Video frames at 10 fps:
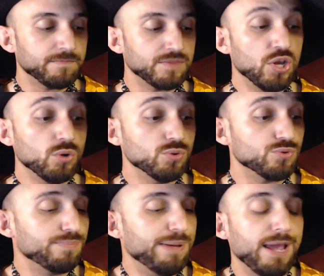The
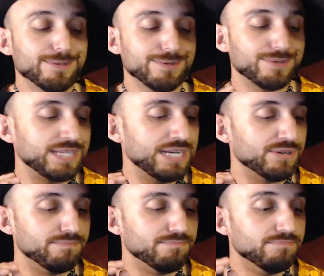old man's
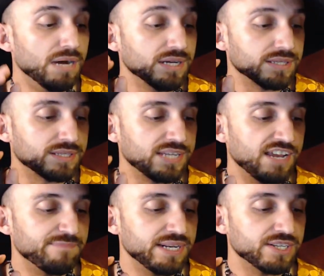terror must
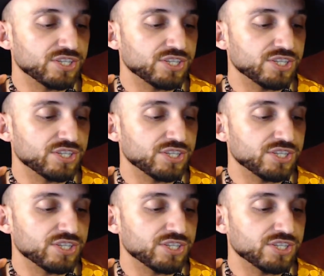have been